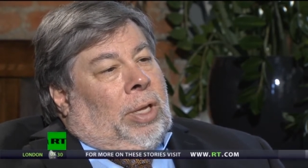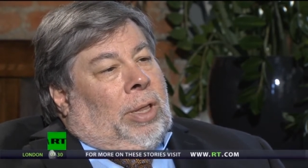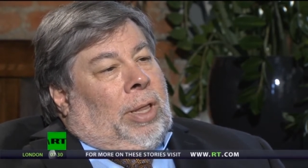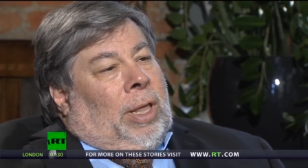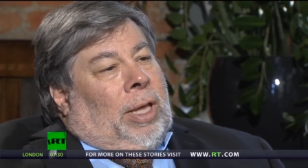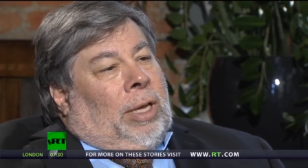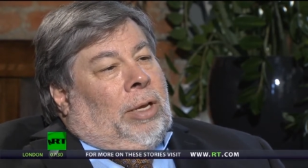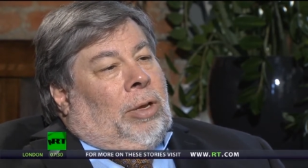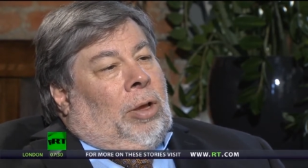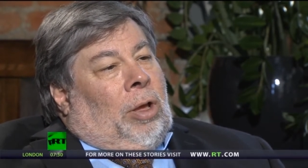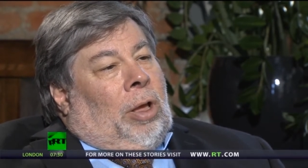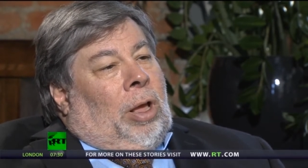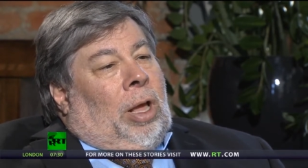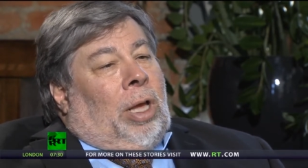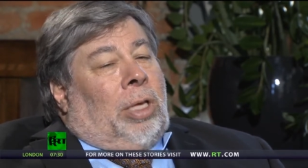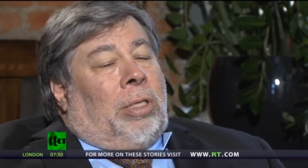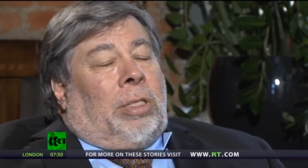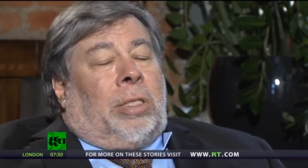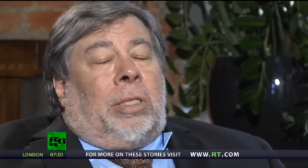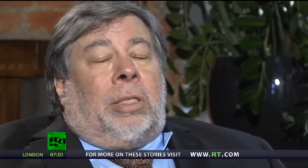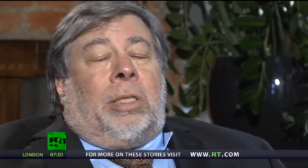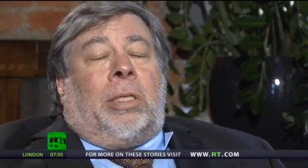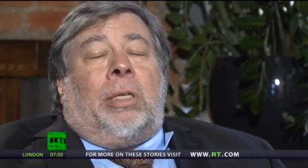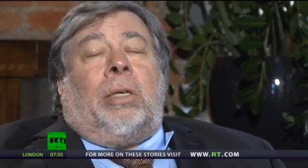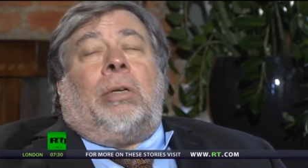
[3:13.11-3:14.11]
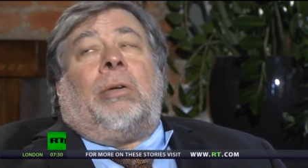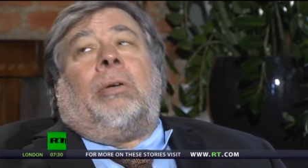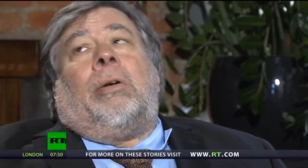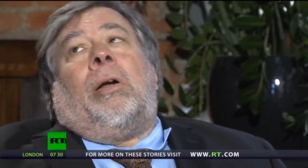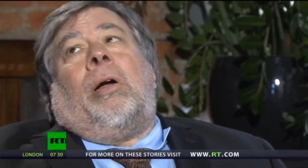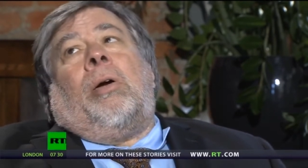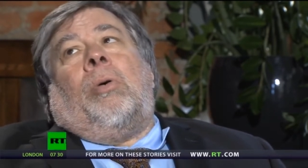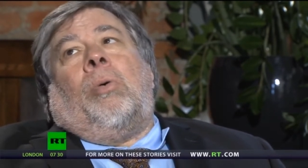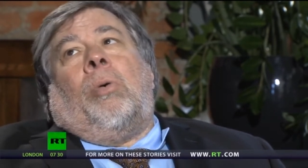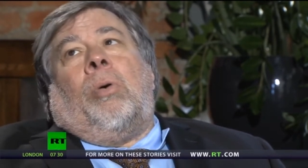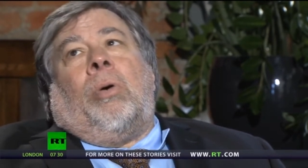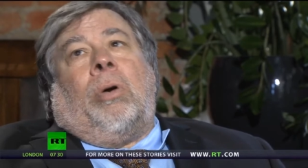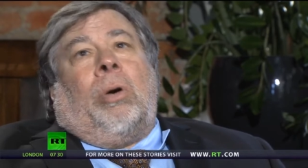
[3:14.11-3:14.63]
They cost
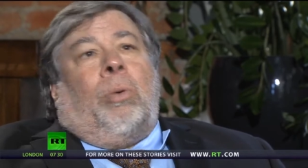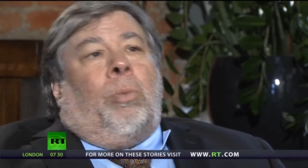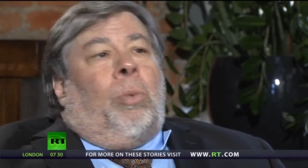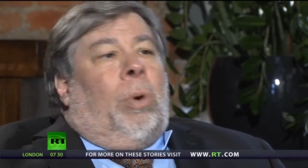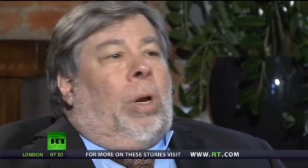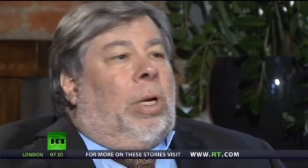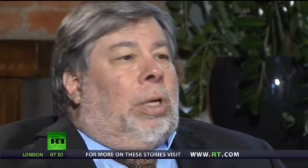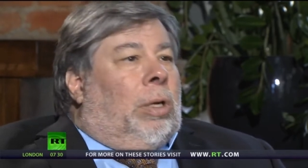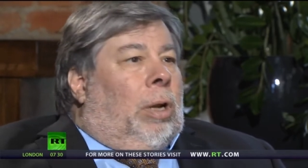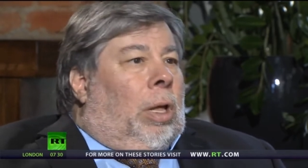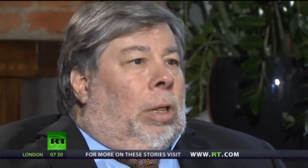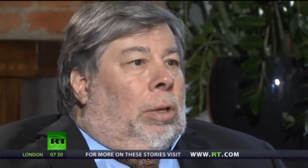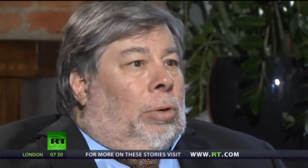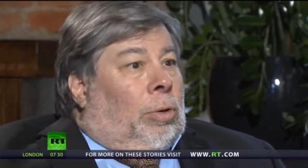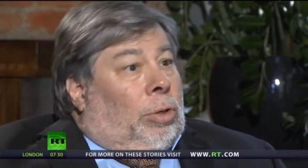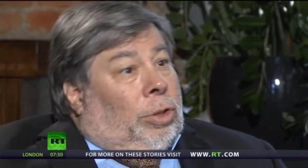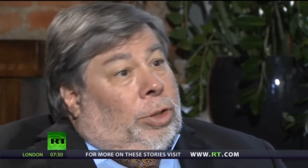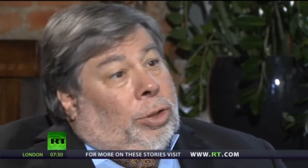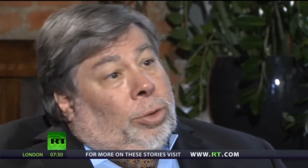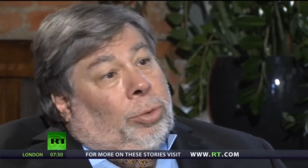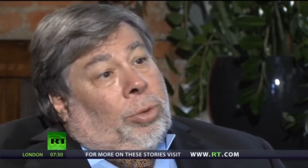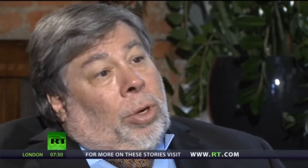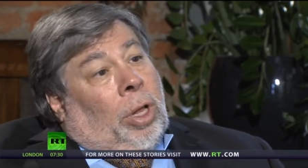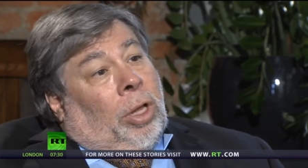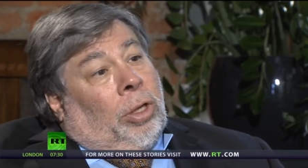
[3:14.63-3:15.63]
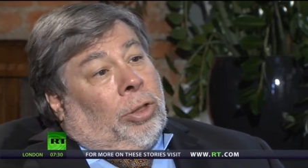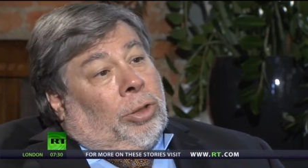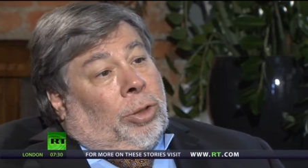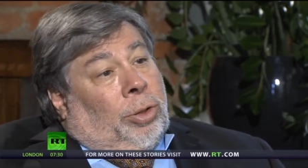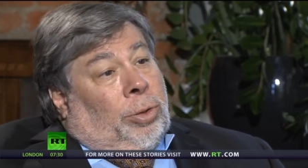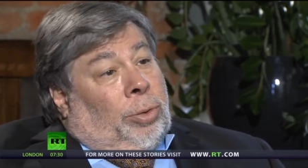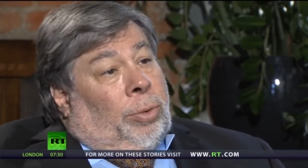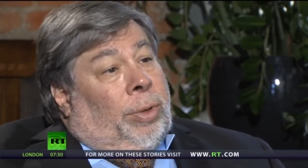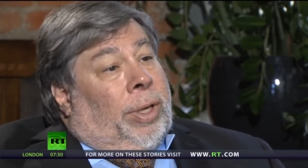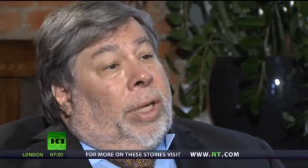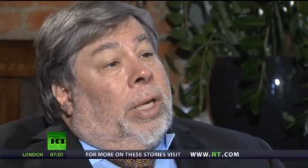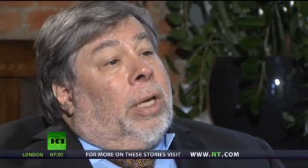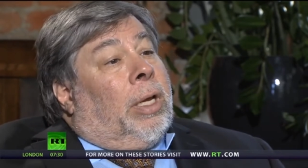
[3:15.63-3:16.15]
$0 or $1 or $2 or
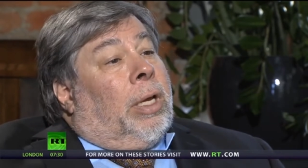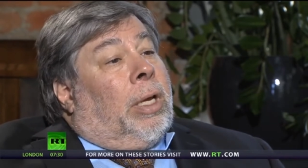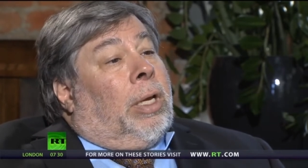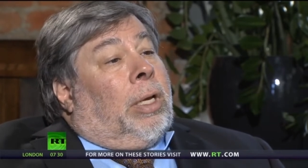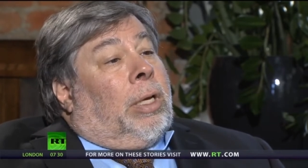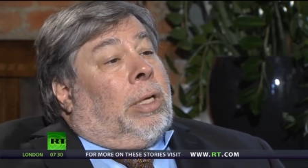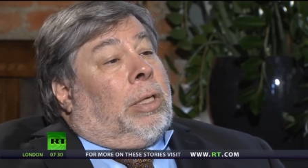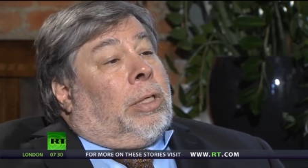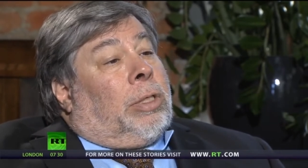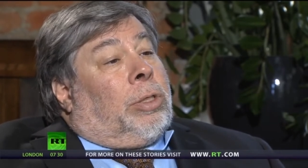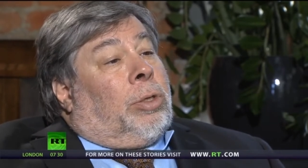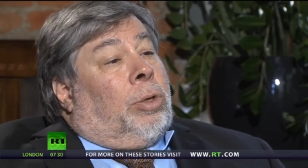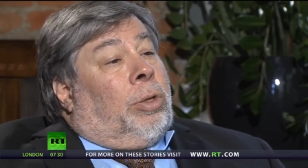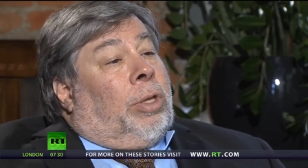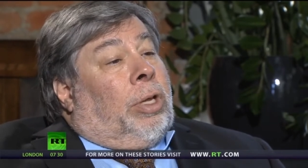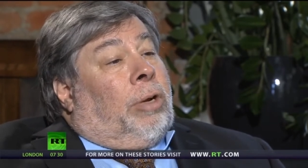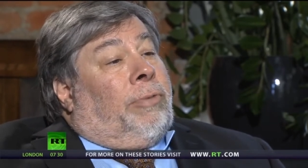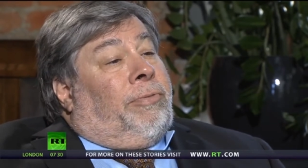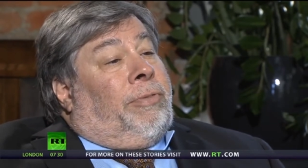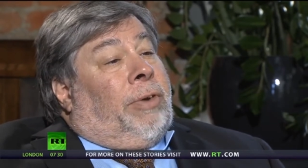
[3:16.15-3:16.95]
$3. So they're